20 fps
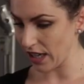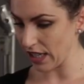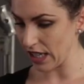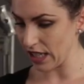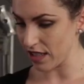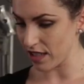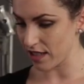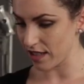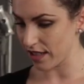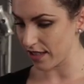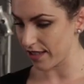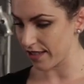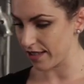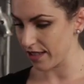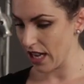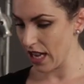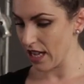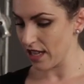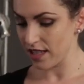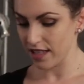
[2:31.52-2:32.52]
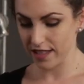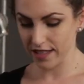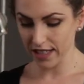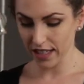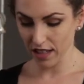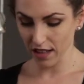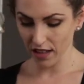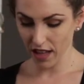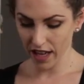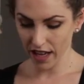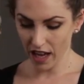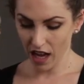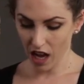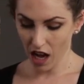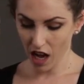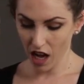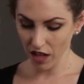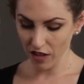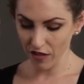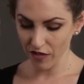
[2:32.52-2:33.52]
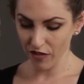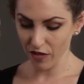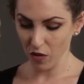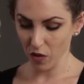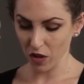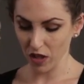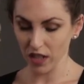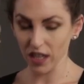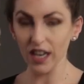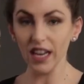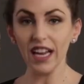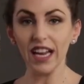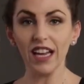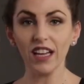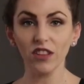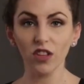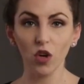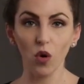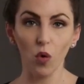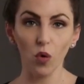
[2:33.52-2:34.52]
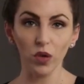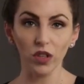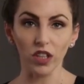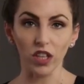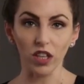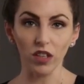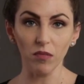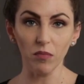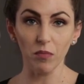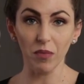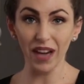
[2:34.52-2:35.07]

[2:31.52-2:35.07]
need to stick a light on the floor in the corner,